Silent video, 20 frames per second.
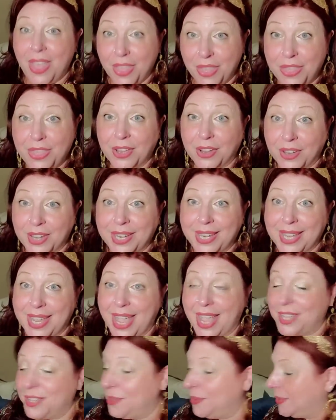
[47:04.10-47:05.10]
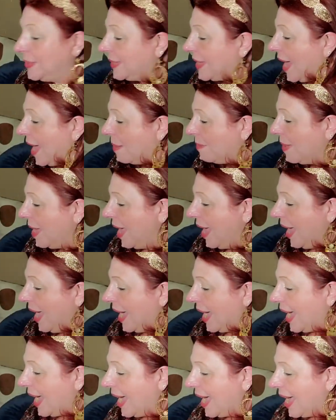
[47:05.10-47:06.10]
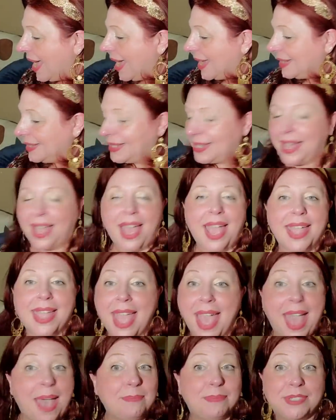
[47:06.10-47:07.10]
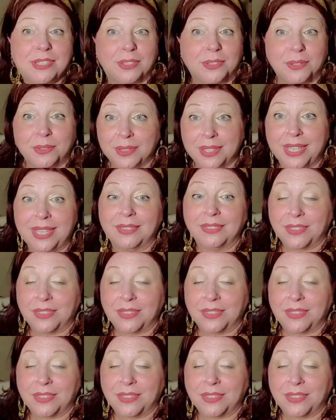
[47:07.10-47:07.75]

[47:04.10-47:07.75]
they're going to get used up. And I absolutely